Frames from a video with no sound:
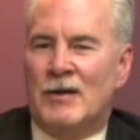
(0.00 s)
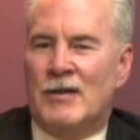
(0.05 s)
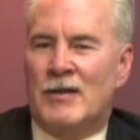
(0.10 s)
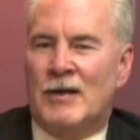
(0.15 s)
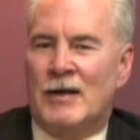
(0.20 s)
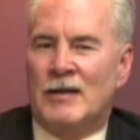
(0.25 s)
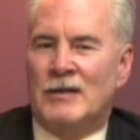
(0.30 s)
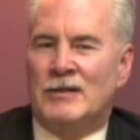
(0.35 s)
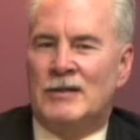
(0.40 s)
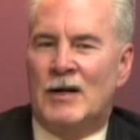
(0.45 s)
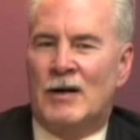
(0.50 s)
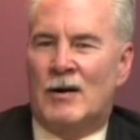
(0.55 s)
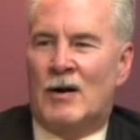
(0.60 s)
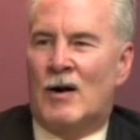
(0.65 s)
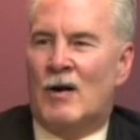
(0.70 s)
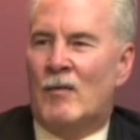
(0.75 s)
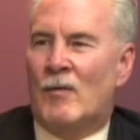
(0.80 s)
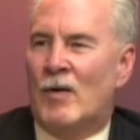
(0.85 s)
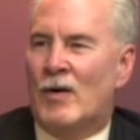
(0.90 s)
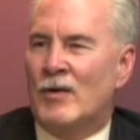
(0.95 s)
things that
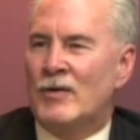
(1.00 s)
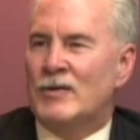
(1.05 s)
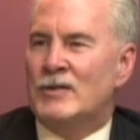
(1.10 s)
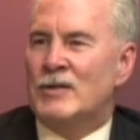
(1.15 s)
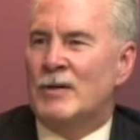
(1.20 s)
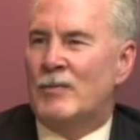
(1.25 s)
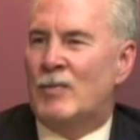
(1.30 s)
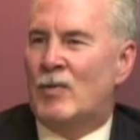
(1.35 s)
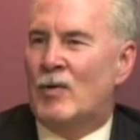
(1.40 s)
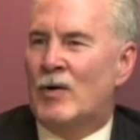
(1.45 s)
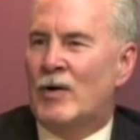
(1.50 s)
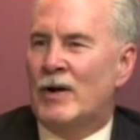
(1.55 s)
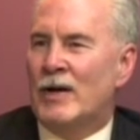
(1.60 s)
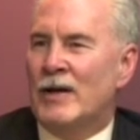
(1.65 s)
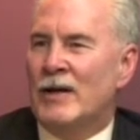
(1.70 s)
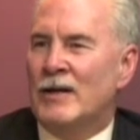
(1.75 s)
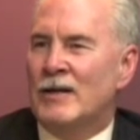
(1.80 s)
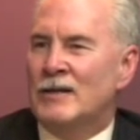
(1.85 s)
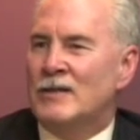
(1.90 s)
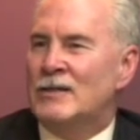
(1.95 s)
are worth
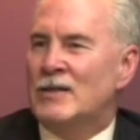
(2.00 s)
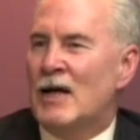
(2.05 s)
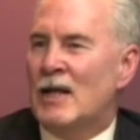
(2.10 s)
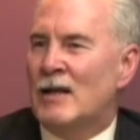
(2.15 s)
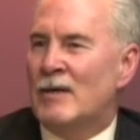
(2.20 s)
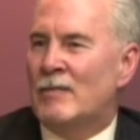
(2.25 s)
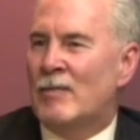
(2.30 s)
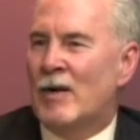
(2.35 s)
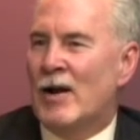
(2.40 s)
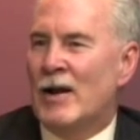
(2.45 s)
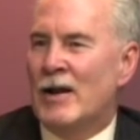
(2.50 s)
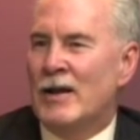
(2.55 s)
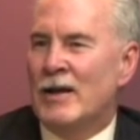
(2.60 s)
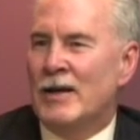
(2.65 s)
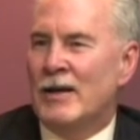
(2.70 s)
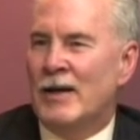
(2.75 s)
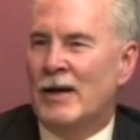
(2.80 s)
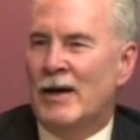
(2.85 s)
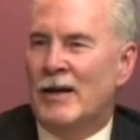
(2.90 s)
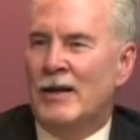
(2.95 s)
supporting and
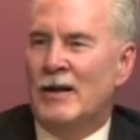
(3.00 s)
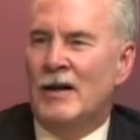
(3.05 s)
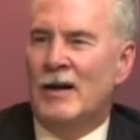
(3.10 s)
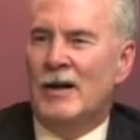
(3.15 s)
celebrating and